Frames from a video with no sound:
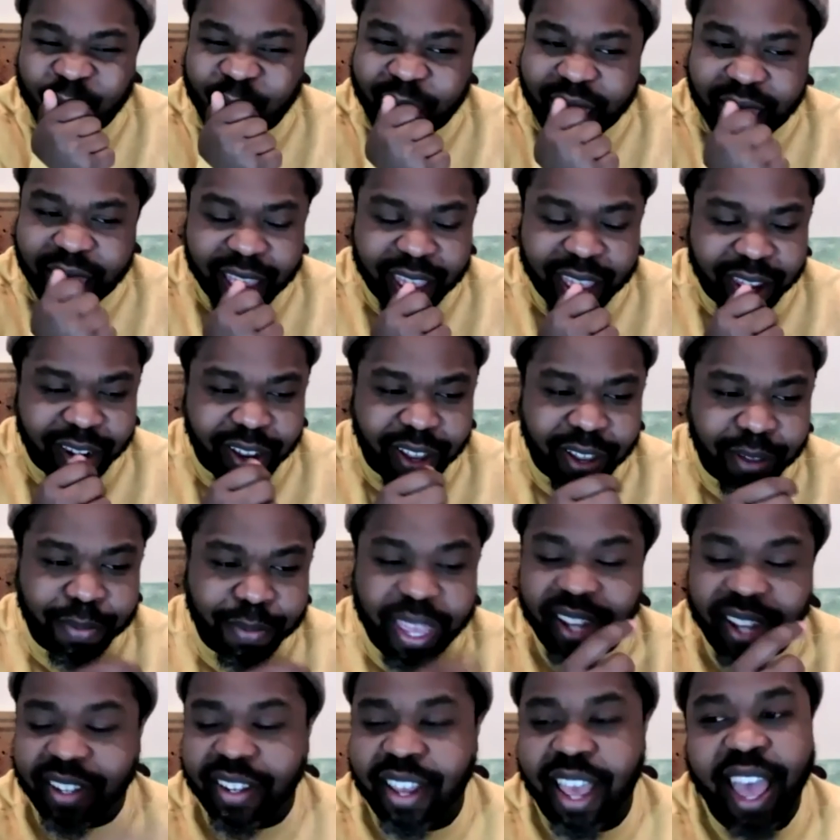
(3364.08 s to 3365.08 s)
and
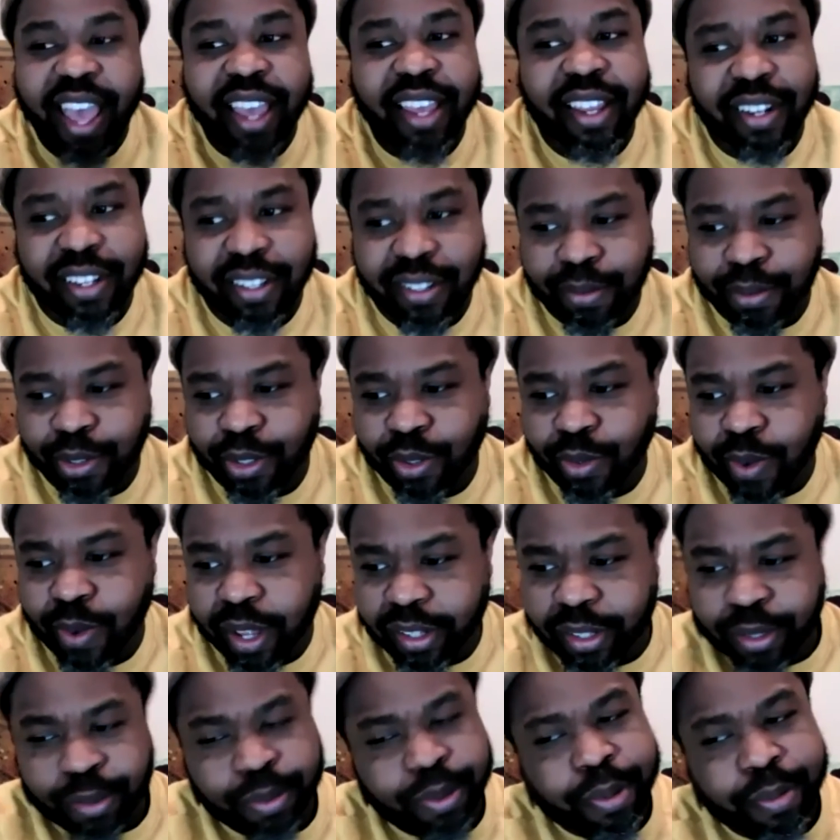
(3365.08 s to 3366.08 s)
antagonism to
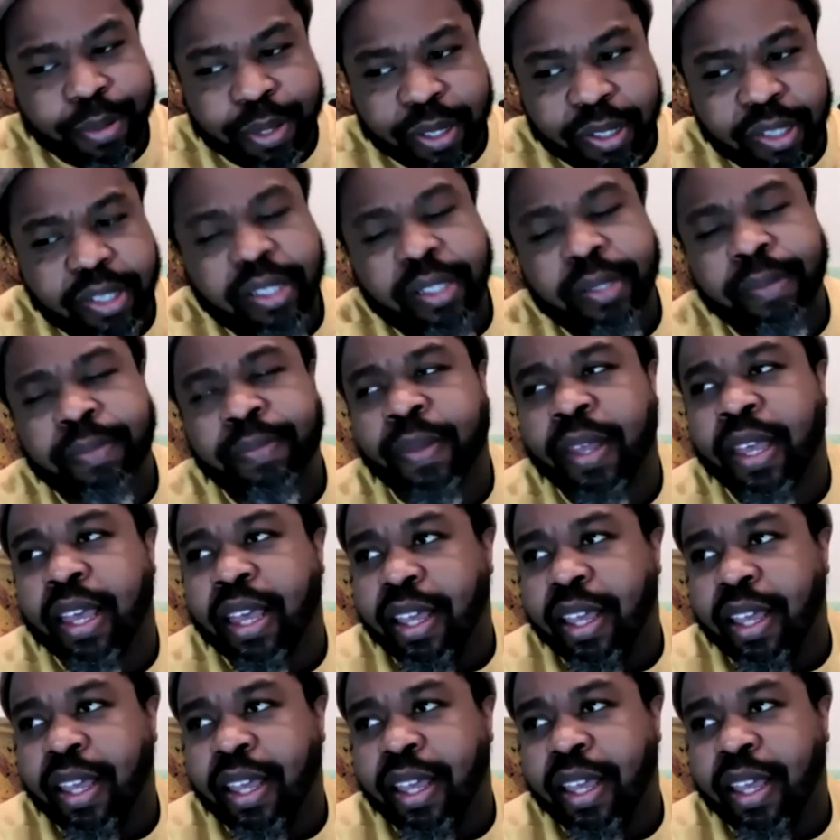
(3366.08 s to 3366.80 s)
white supremacy.